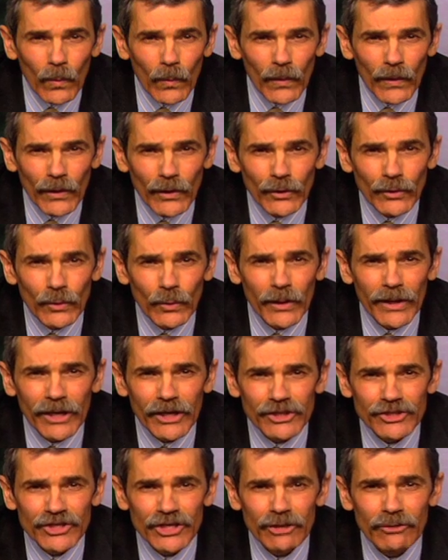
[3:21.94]
in doing a
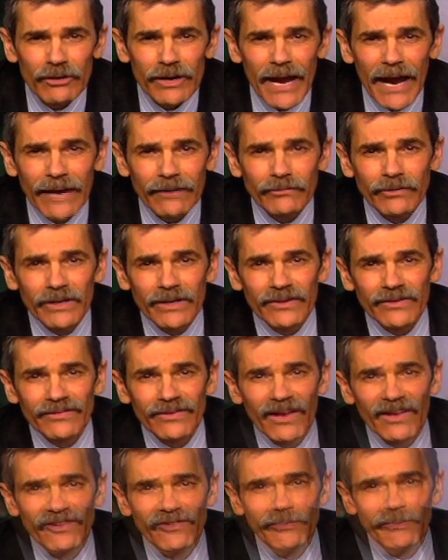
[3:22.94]
geriatric
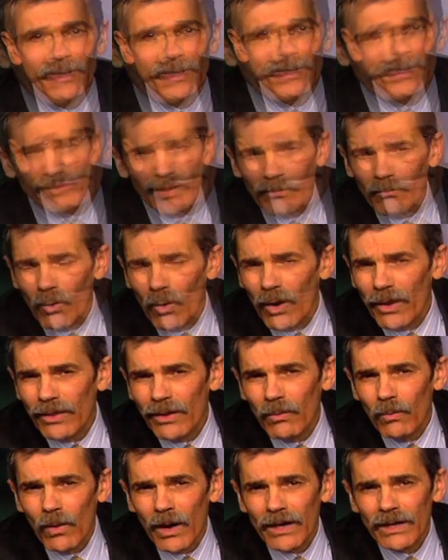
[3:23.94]
assessment, is there more
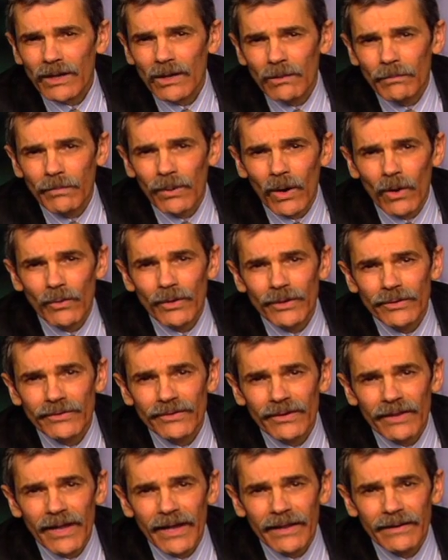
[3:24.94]
than one component
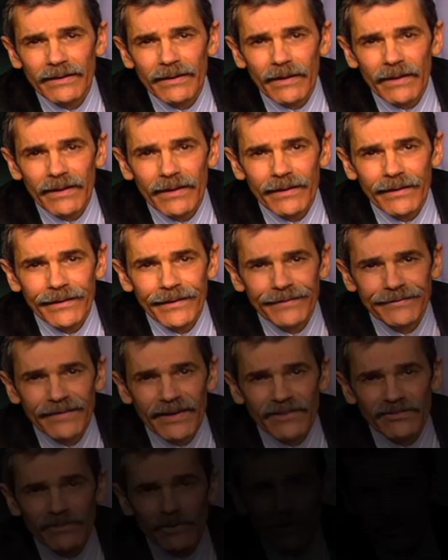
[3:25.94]
to that
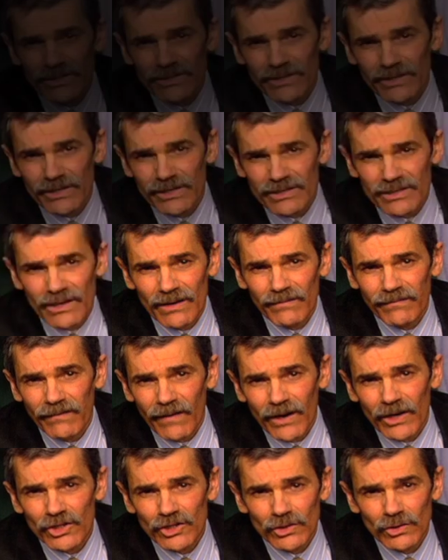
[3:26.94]
assessment, or is there a
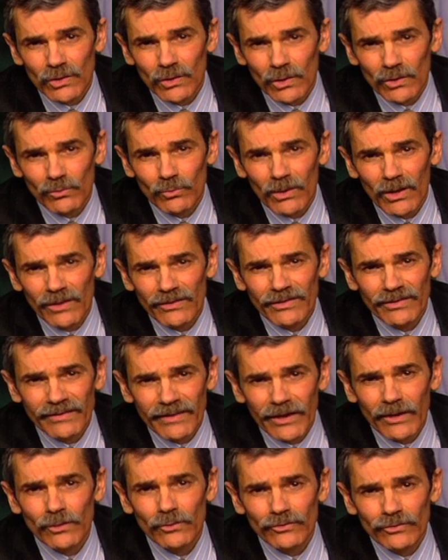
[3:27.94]
functional as well as a
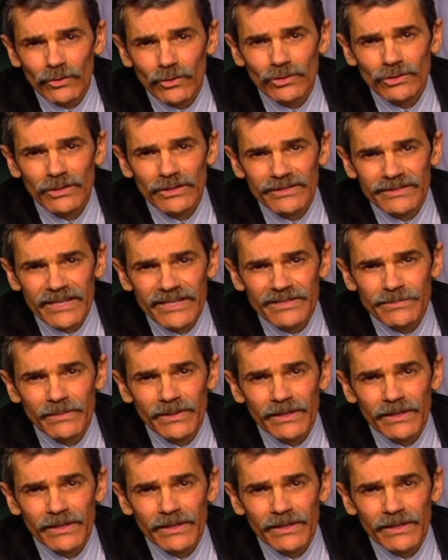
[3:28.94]
psychosocial assessment?